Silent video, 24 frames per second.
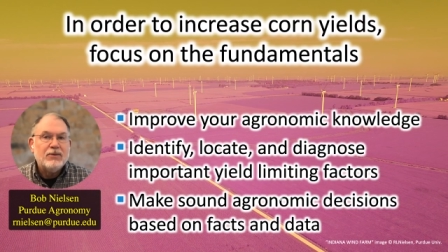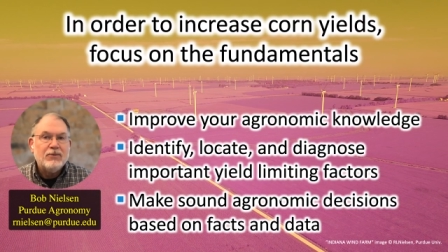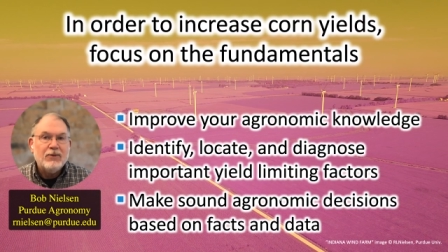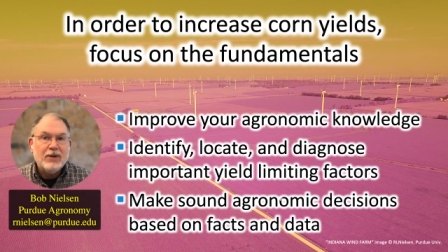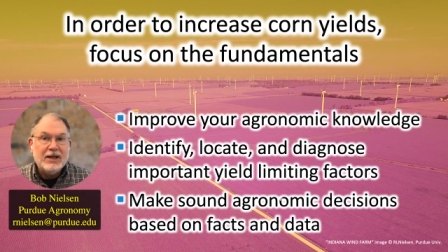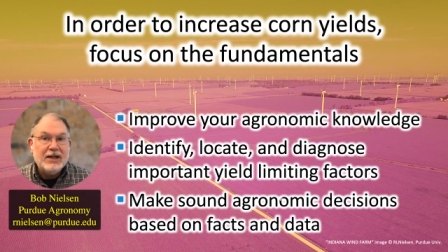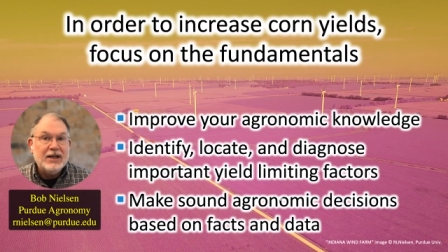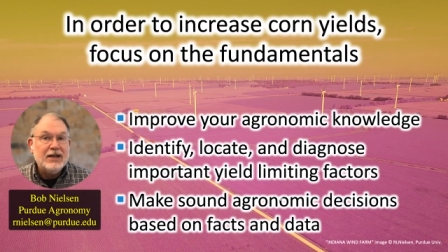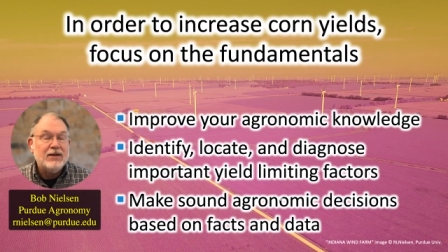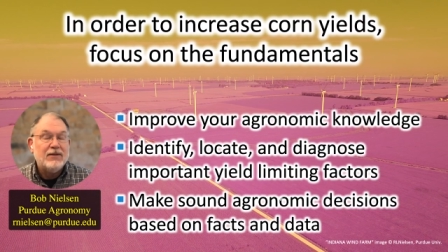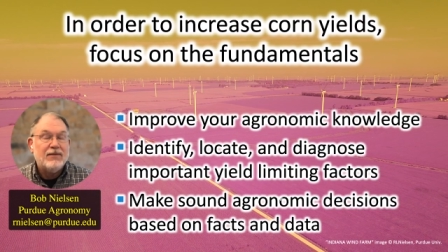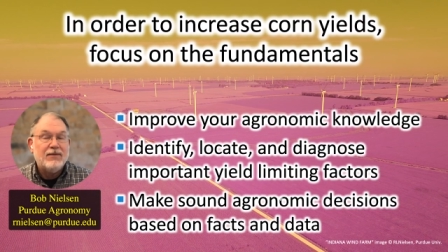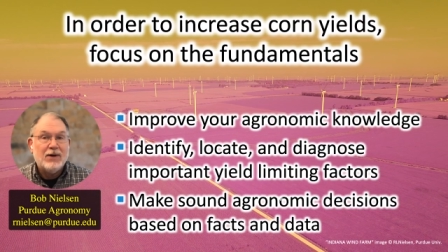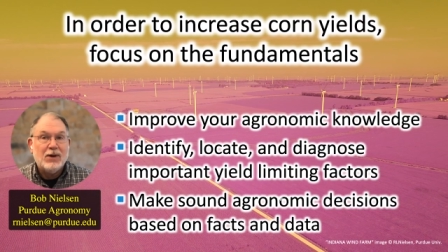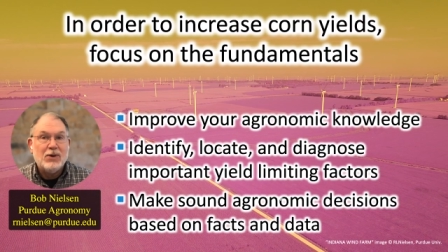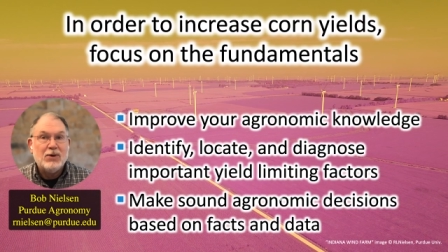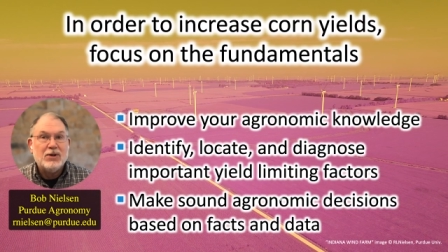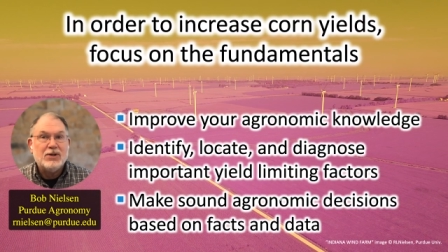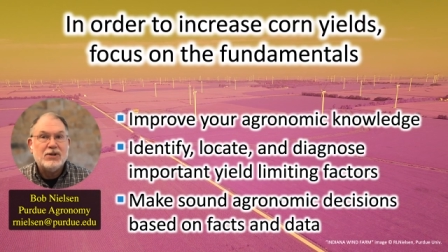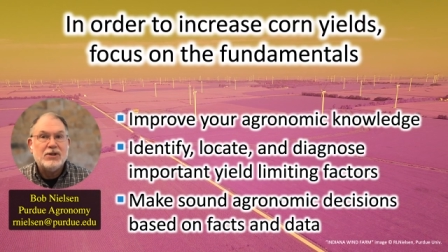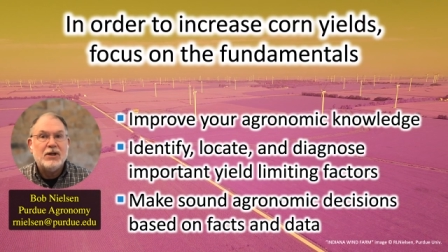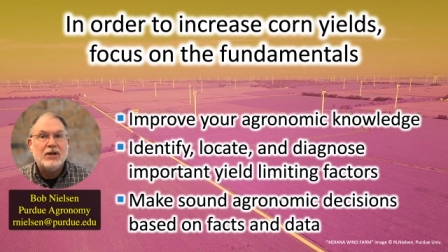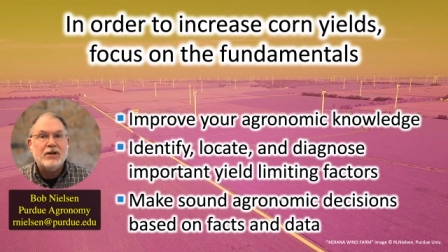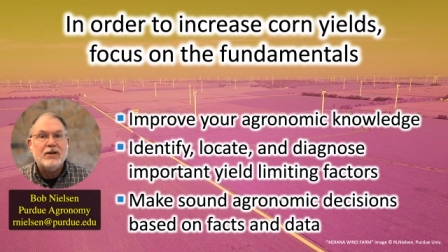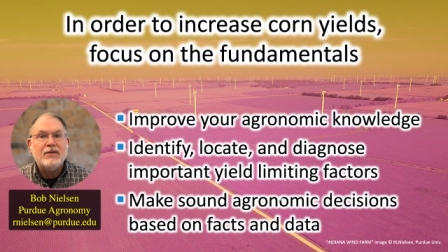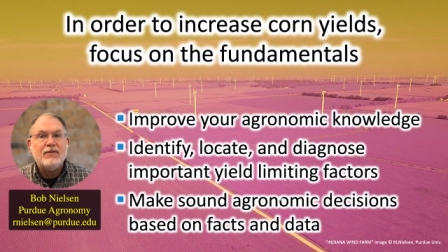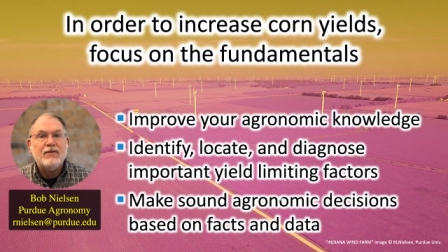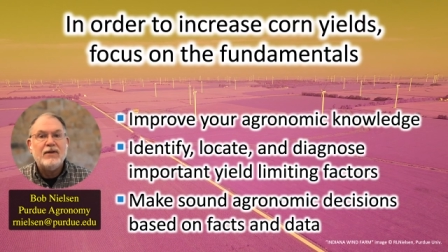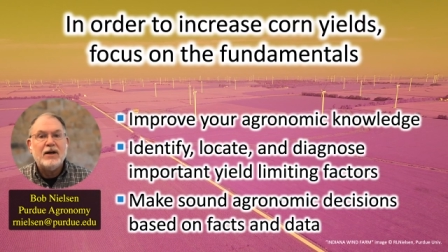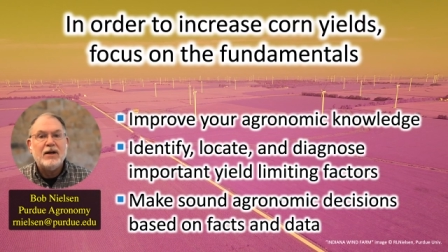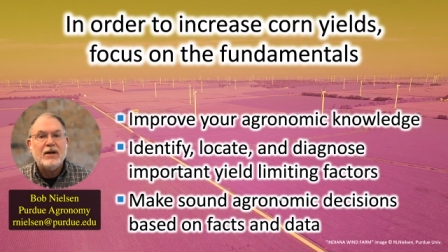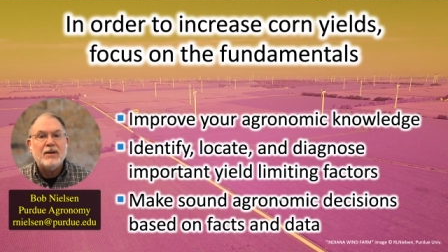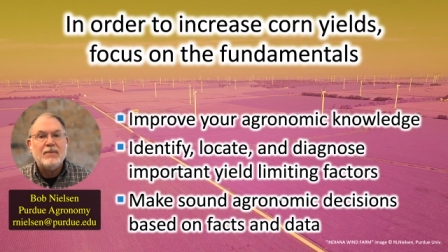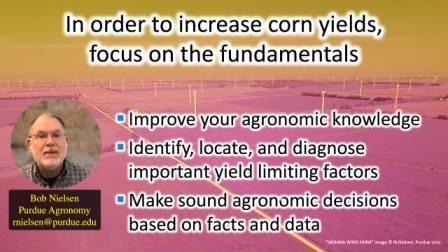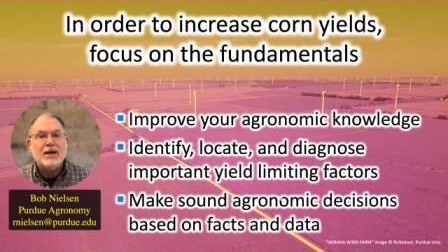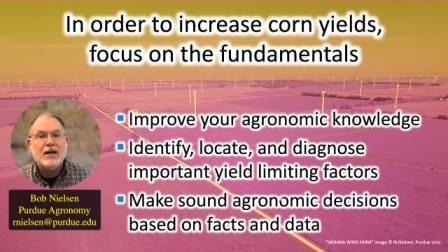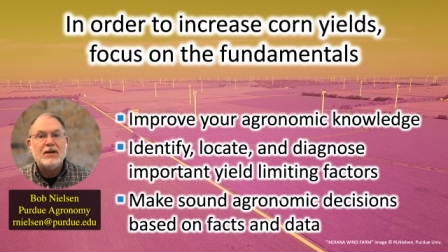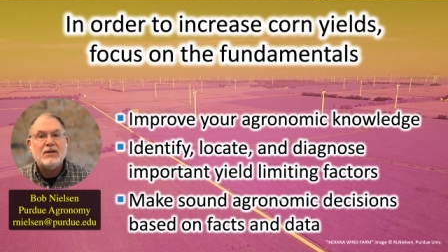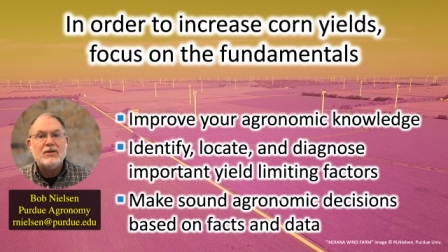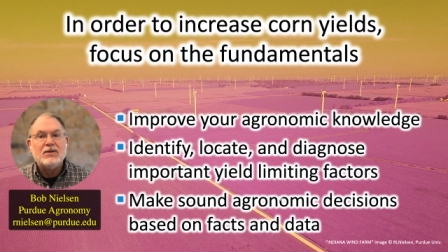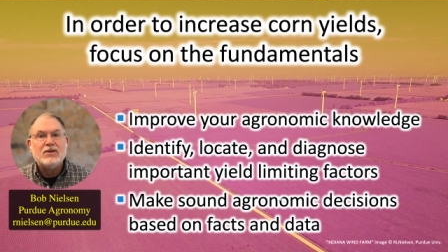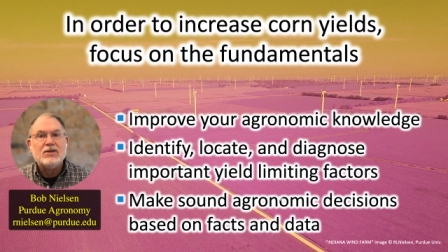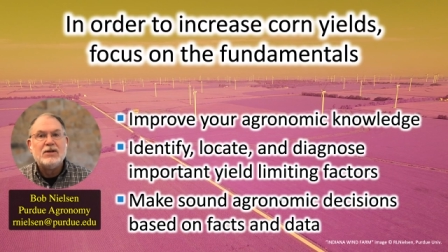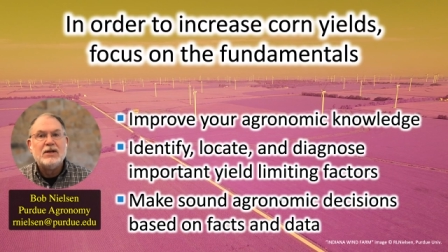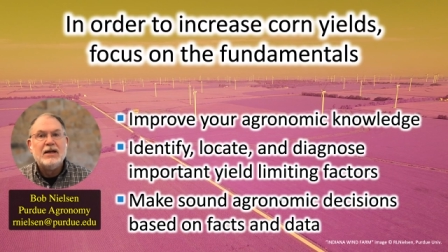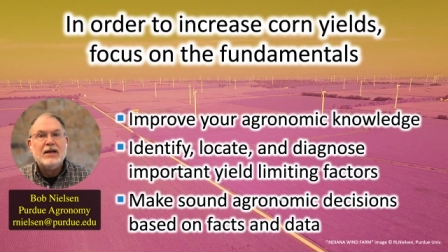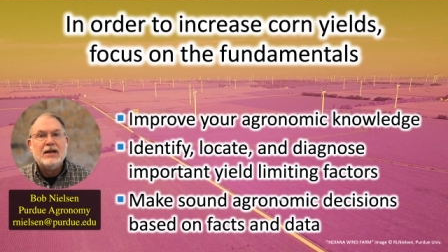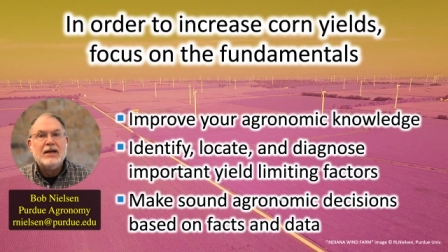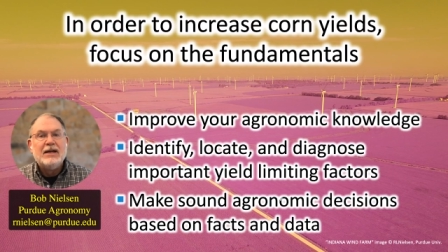we need to focus on the fundamentals.